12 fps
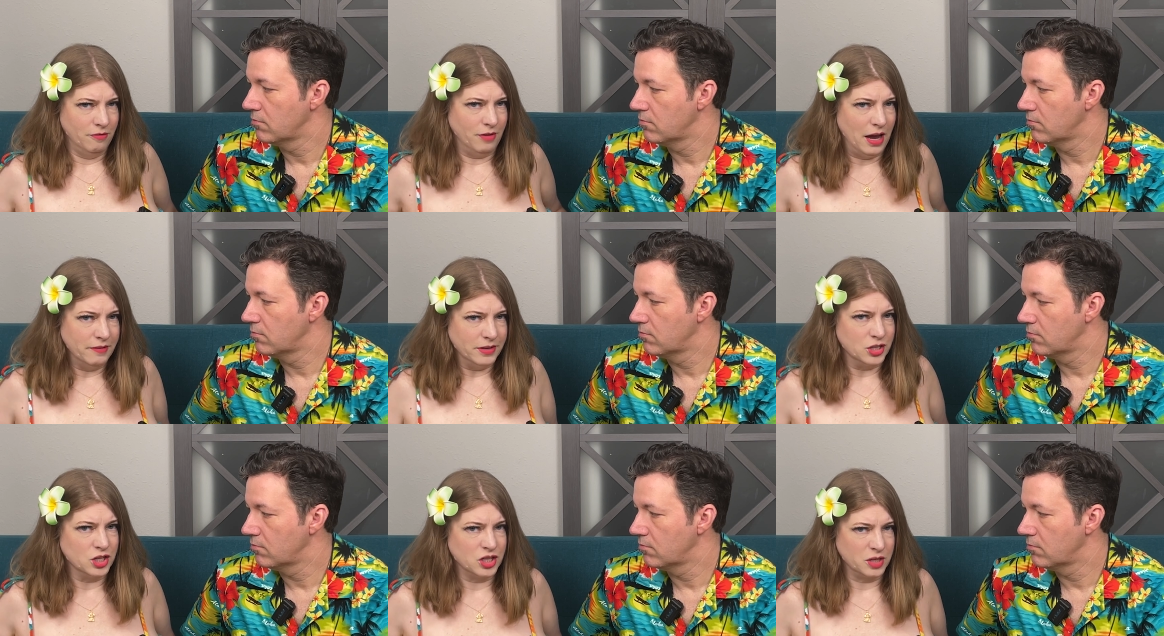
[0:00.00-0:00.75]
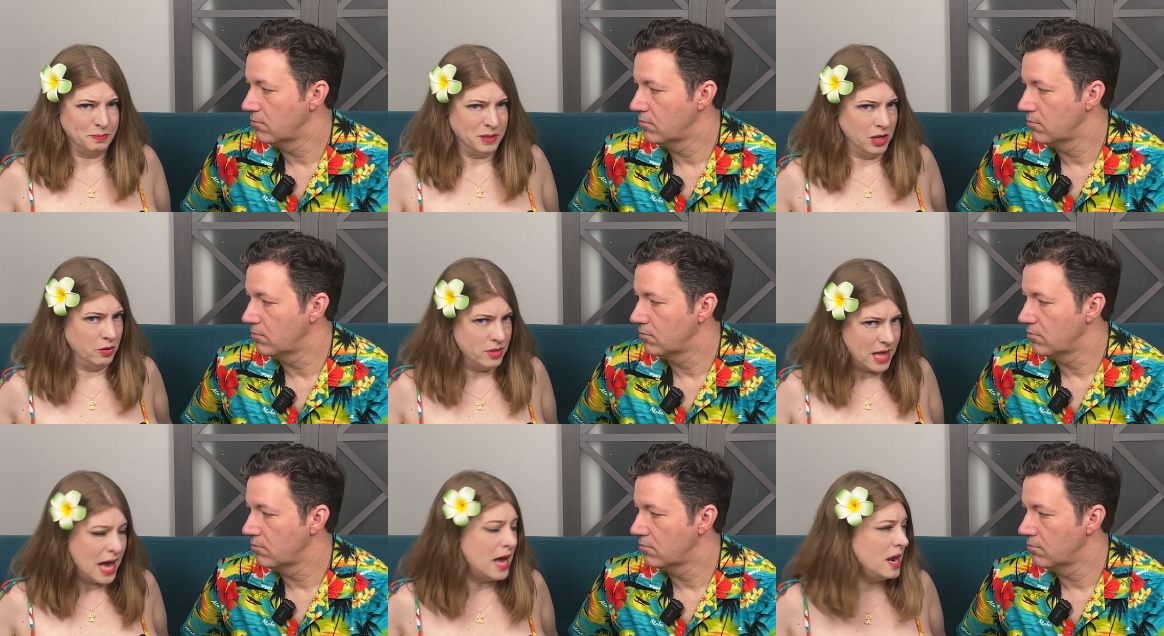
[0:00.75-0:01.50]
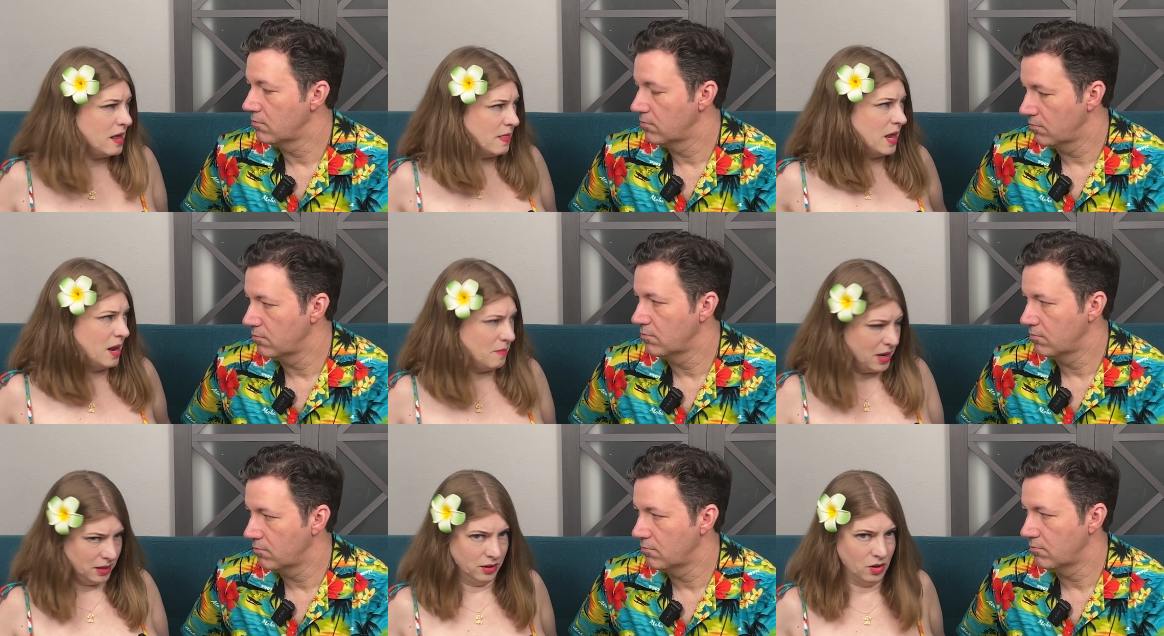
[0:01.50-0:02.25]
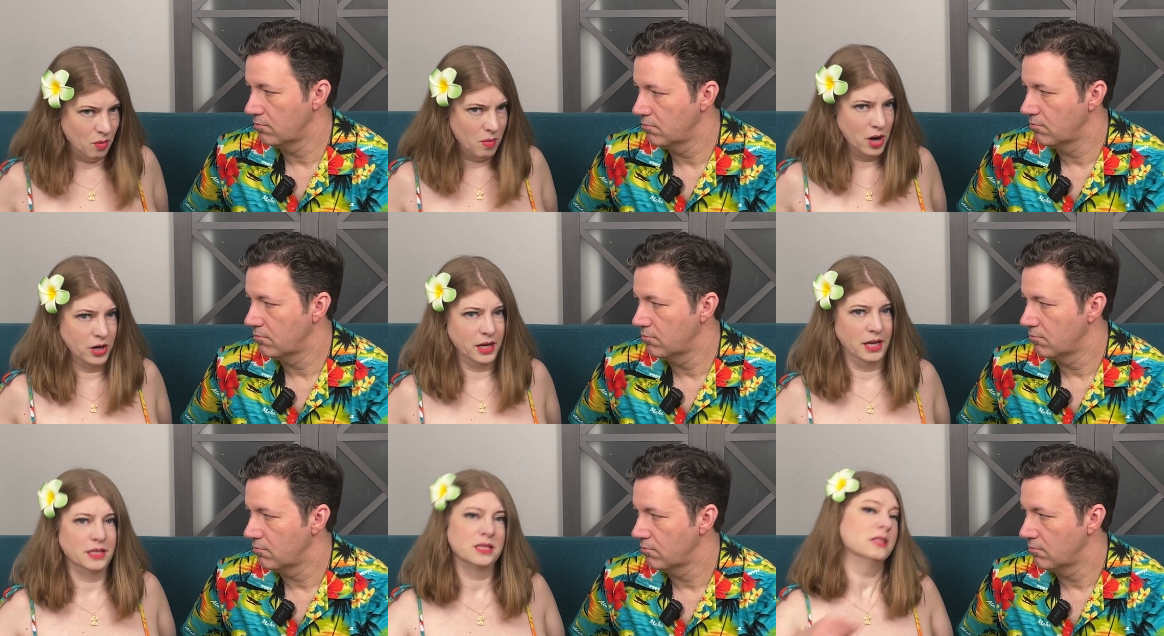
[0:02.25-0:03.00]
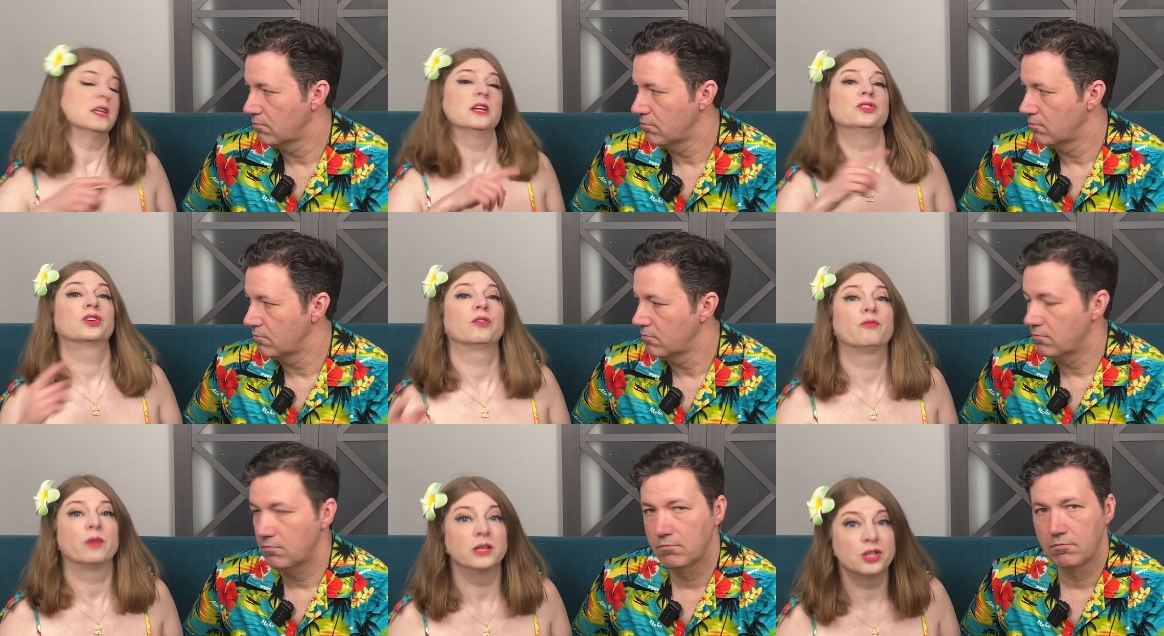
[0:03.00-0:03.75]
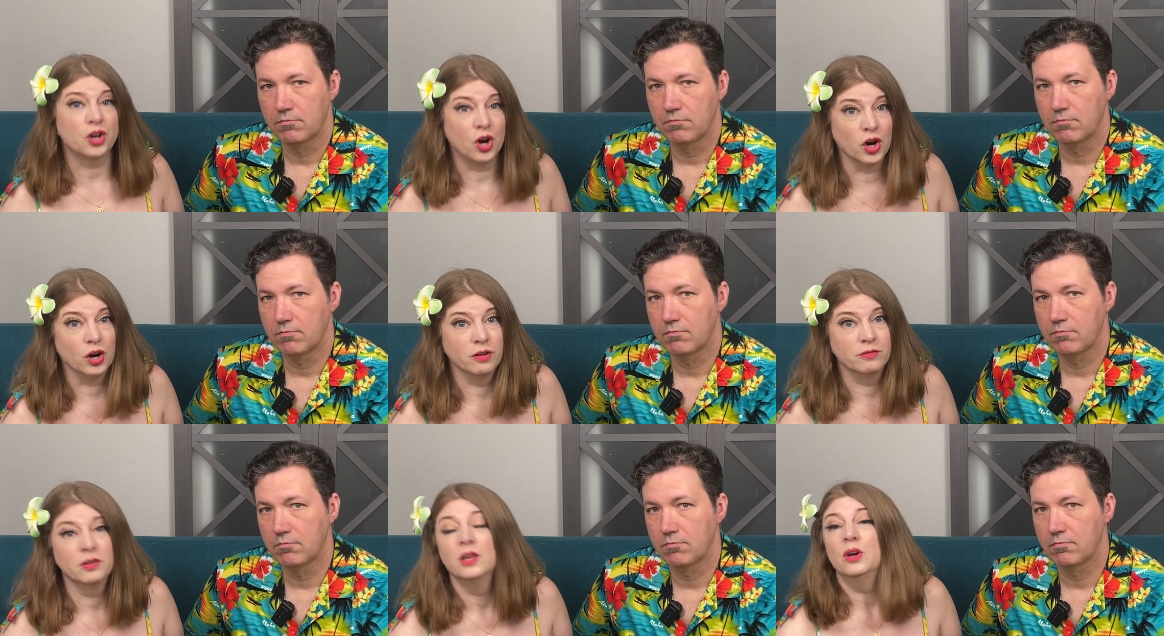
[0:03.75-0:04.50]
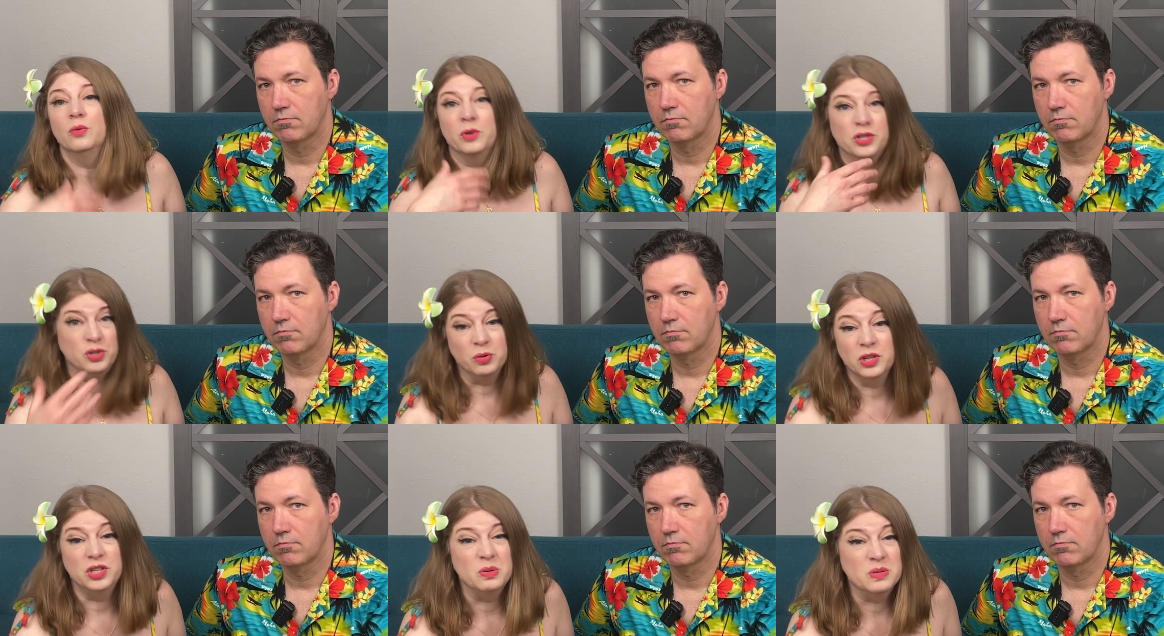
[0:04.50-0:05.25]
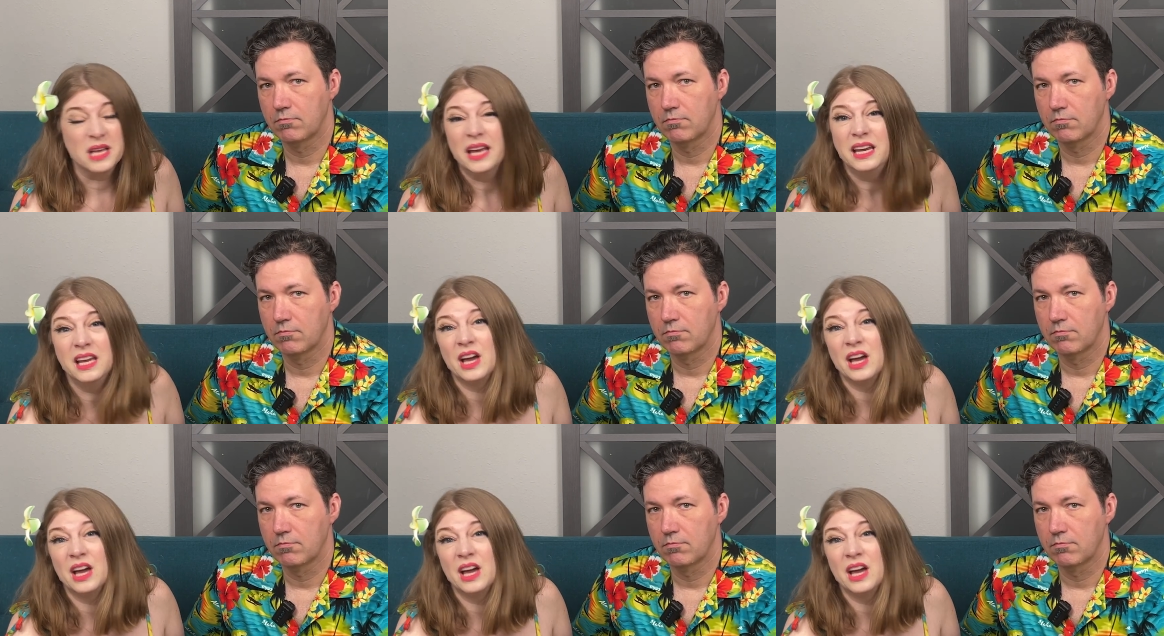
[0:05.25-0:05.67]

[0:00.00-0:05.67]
Speaker 1: five inches below that, and then I made little markings. And then I took a French curve, which you could use any